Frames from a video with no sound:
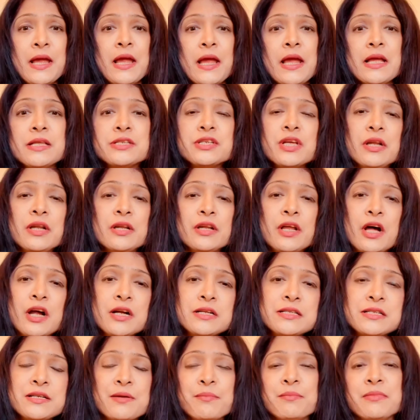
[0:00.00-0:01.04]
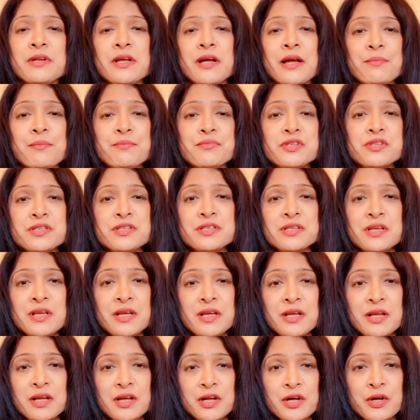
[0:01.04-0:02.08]
It's a lot sometimes
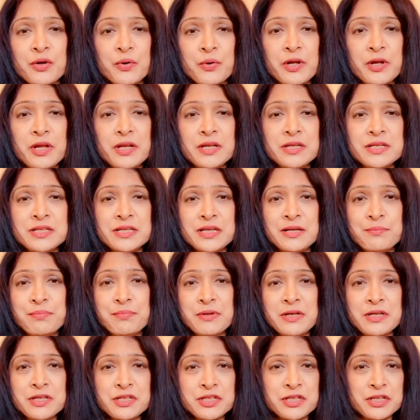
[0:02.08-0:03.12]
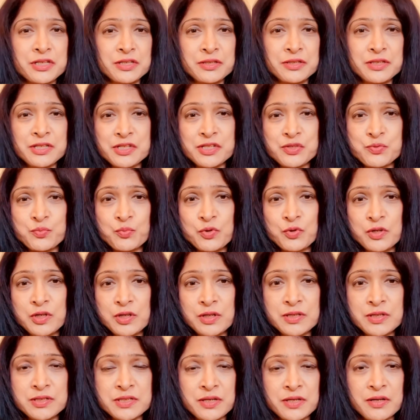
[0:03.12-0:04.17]
going deep into this
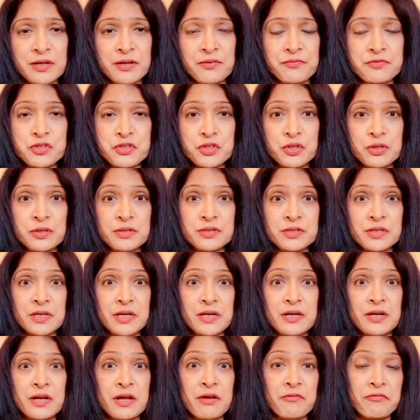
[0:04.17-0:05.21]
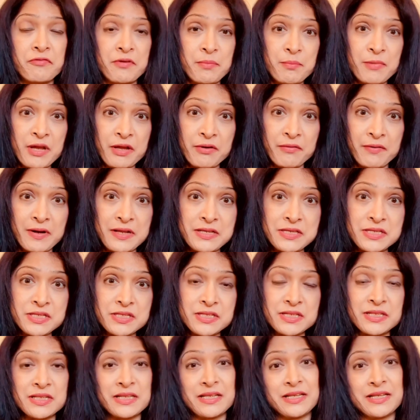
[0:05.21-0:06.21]
world of children of immigrants